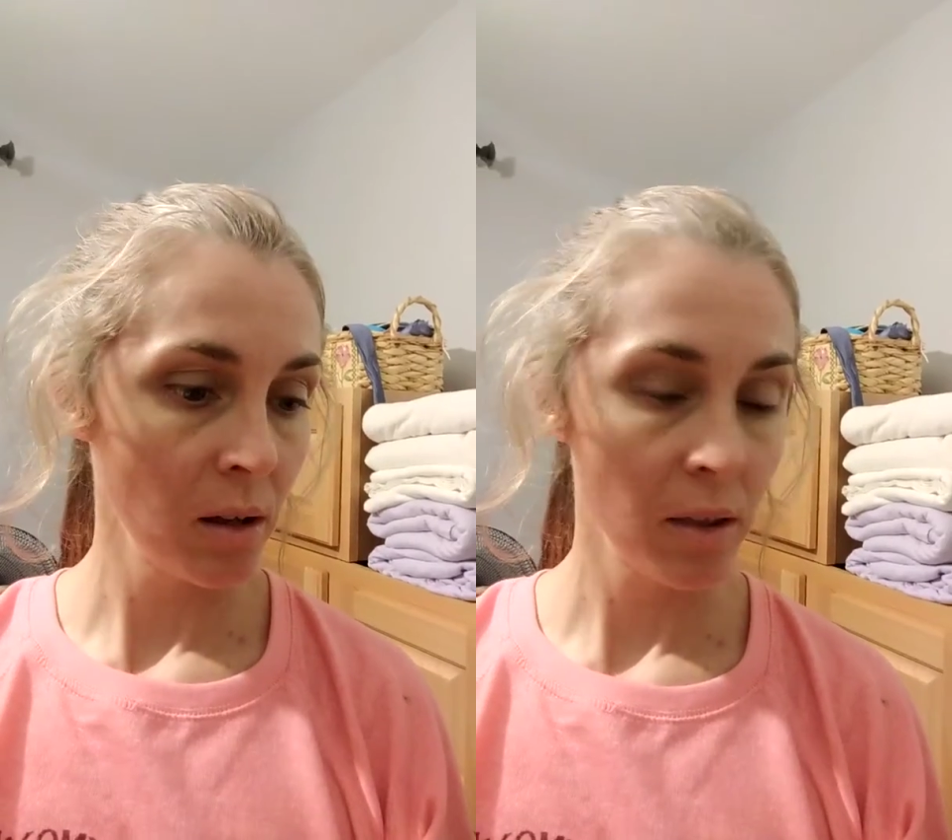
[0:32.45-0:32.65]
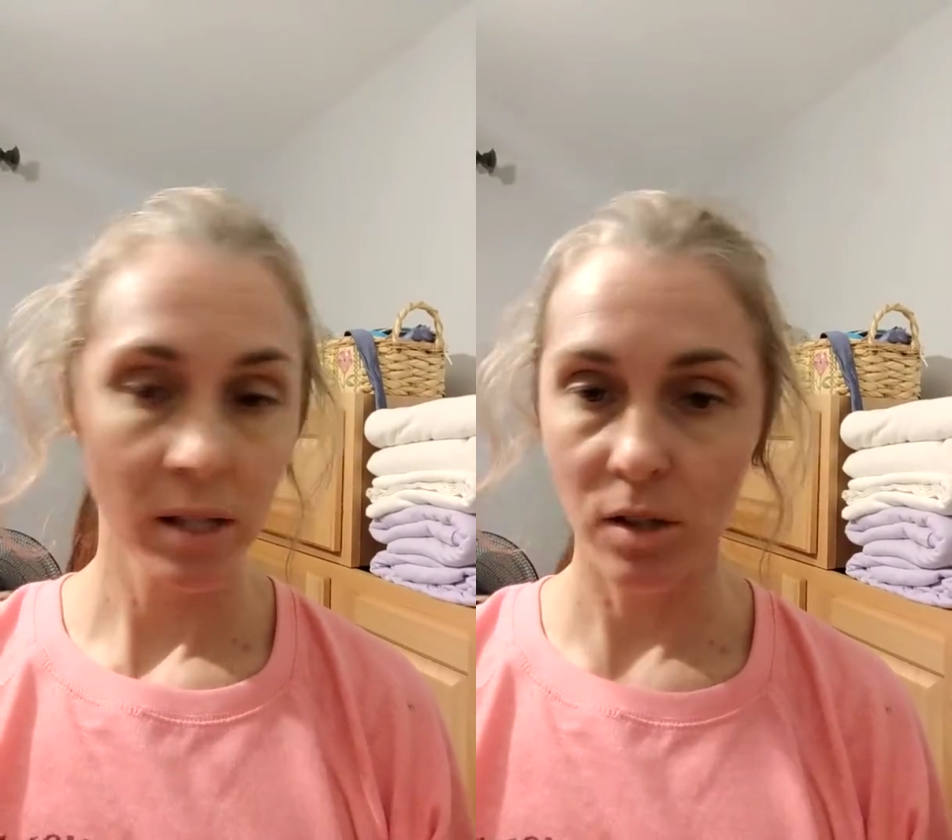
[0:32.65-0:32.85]

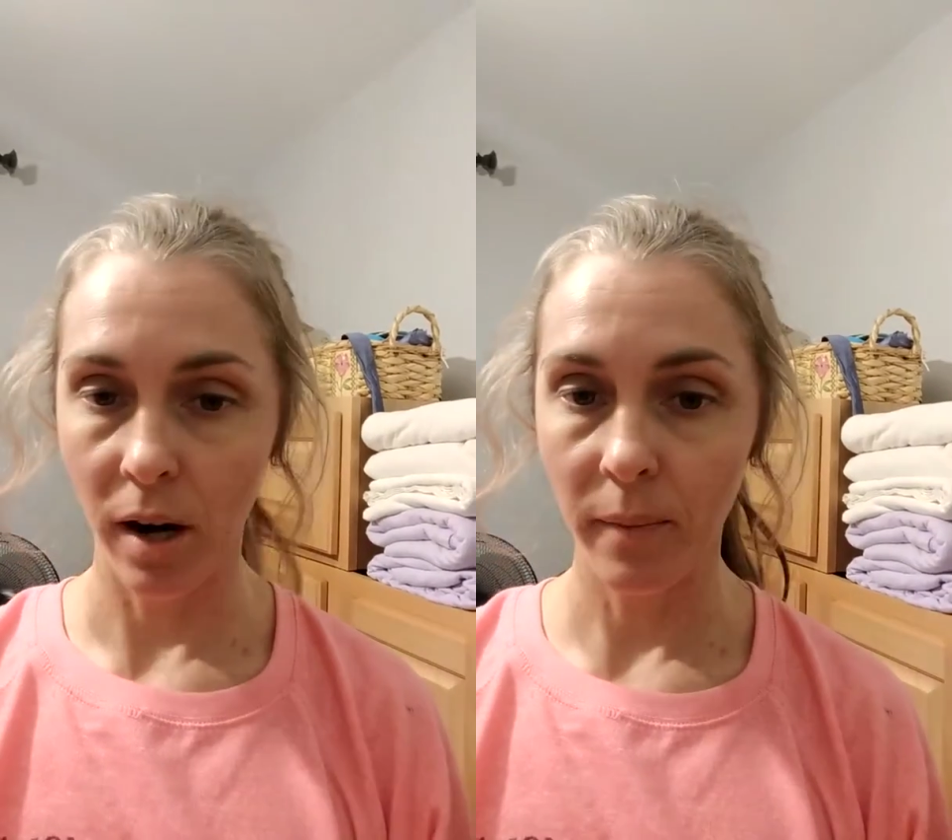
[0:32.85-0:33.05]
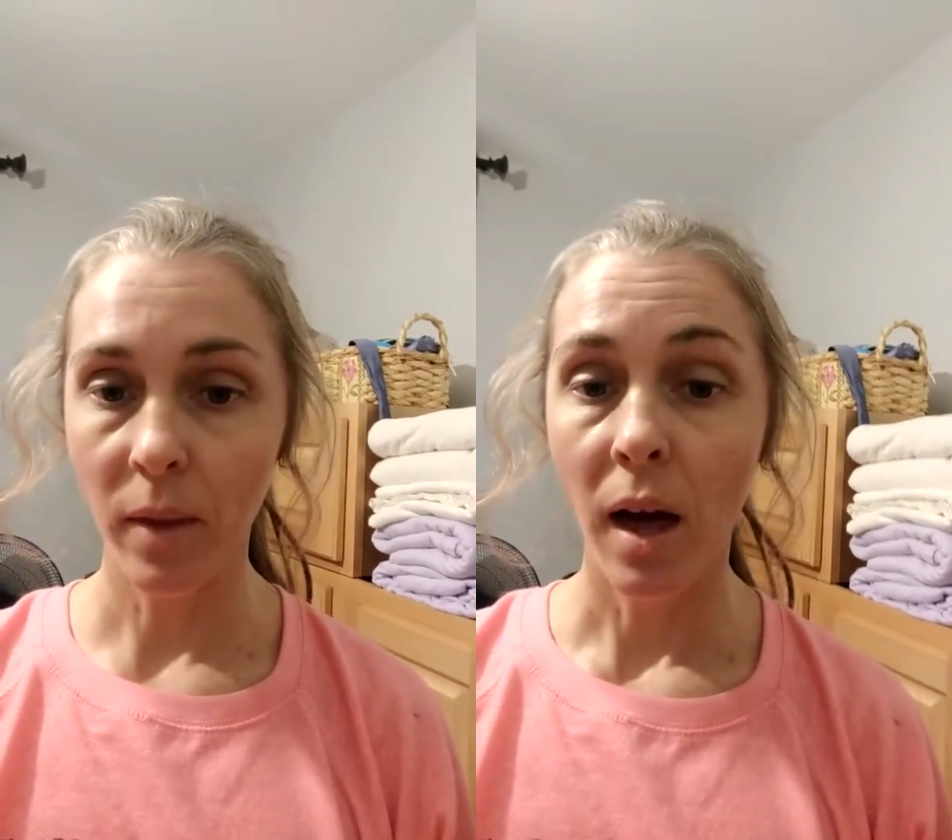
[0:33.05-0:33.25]
That's
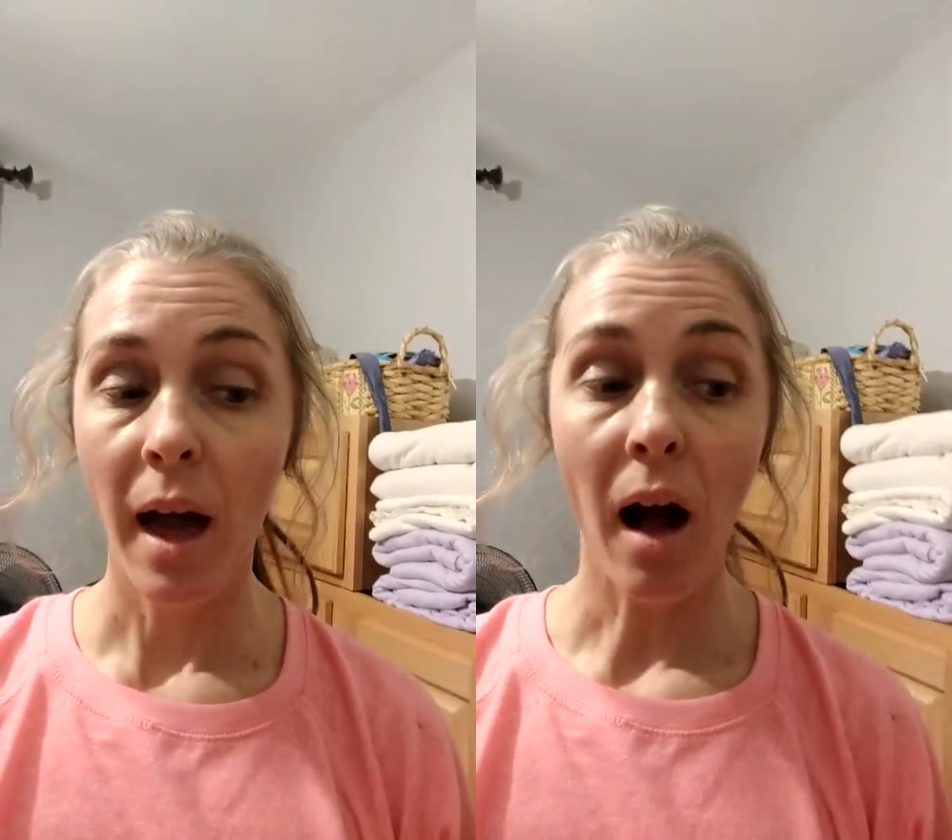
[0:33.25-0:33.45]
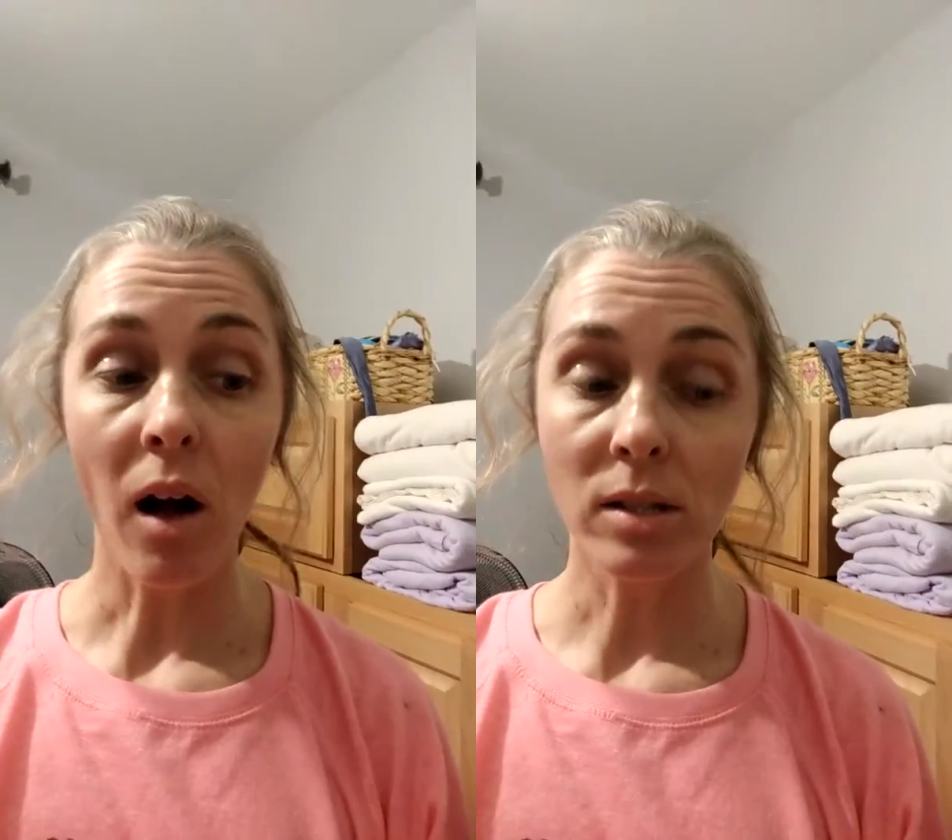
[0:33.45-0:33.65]
great.
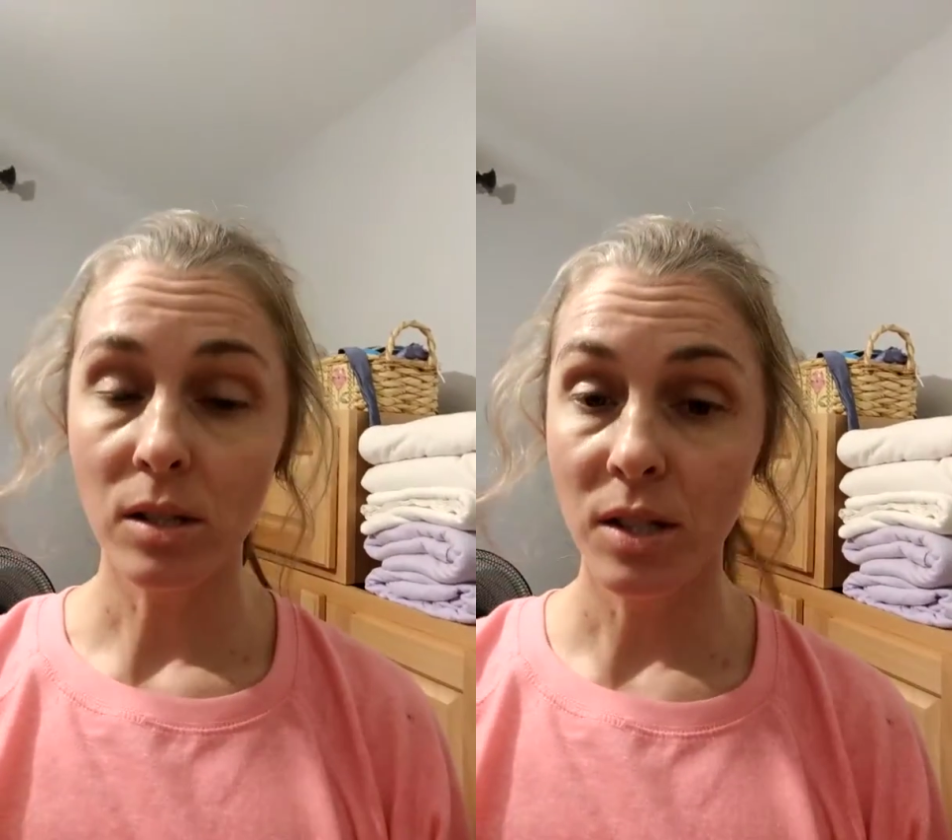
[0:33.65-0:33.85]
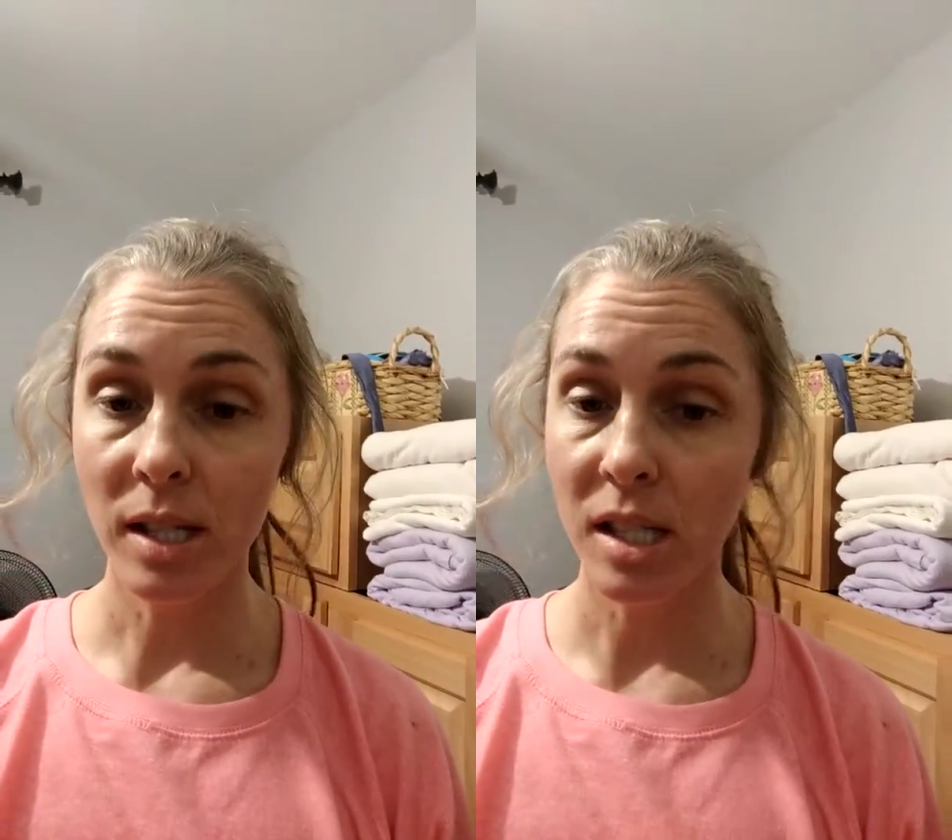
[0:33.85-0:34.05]

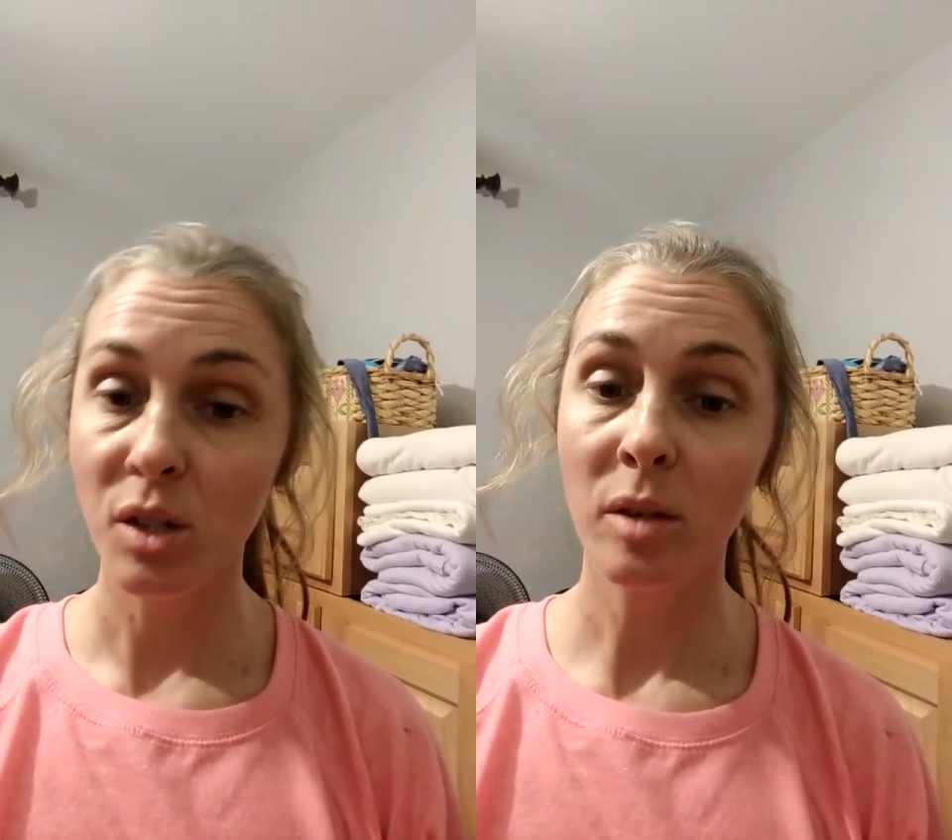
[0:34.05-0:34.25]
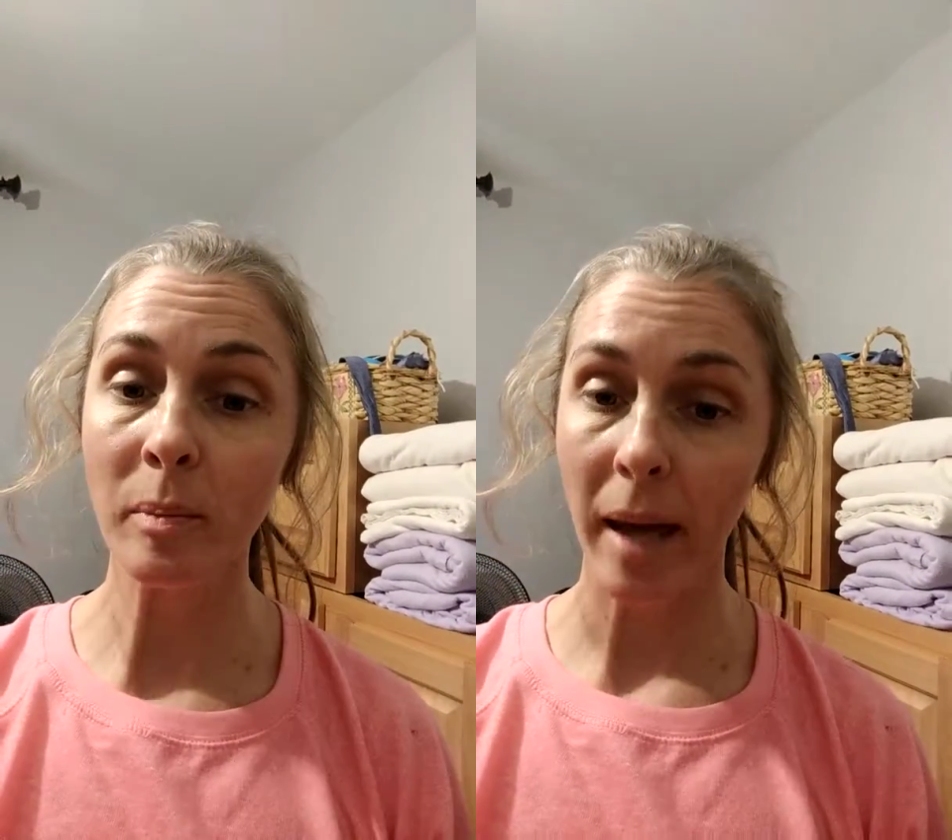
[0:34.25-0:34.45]
Also things you can